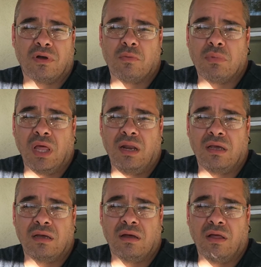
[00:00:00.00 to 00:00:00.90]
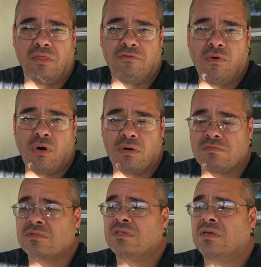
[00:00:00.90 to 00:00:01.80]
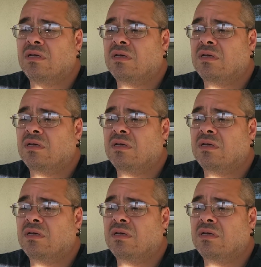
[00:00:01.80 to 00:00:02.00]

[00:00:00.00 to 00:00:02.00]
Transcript: complaining on the forums